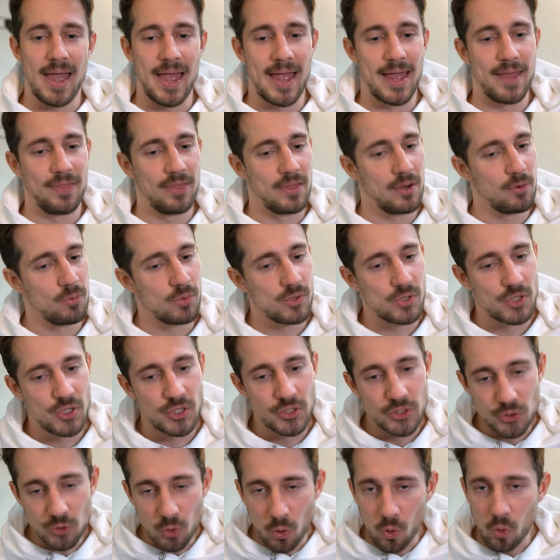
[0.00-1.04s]
And there were
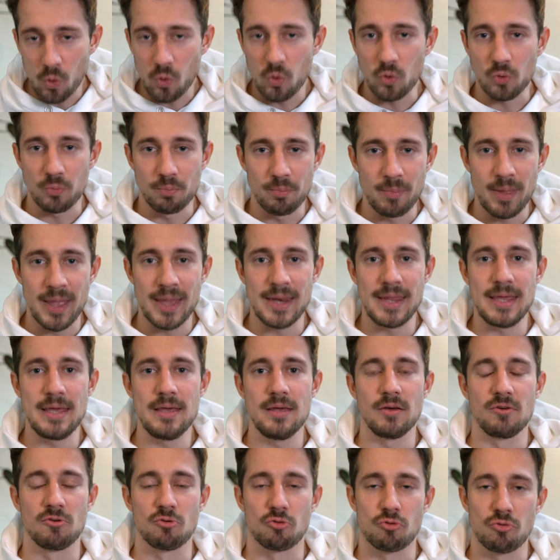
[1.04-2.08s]
so many
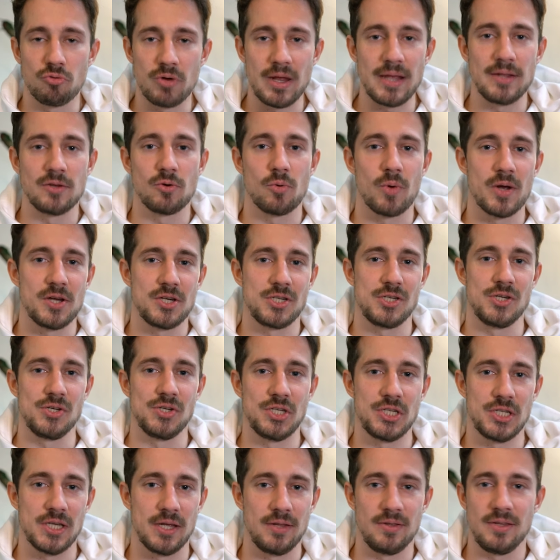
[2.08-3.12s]
great
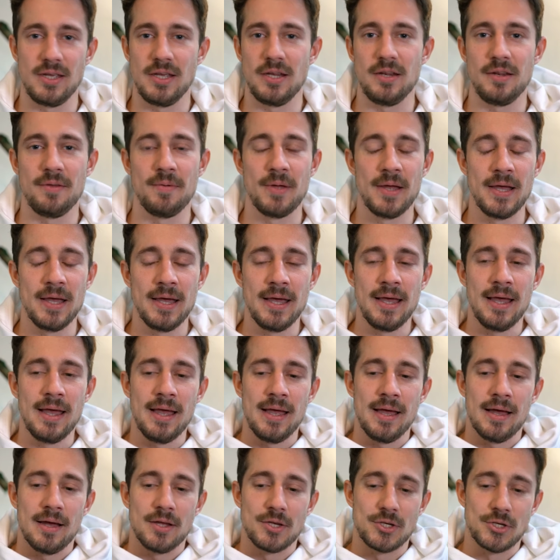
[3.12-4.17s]
questions sent in.
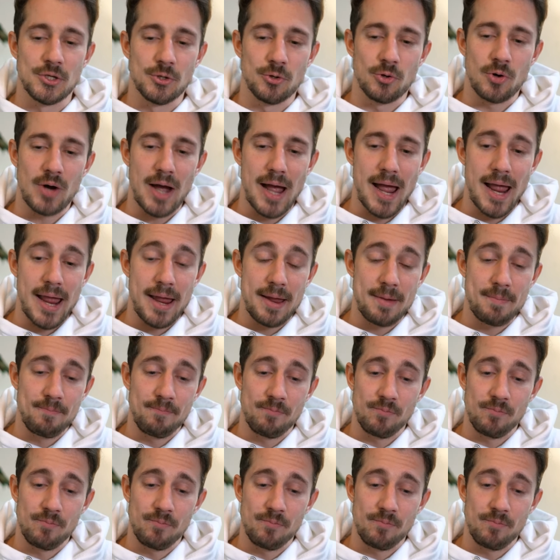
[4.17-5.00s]
So I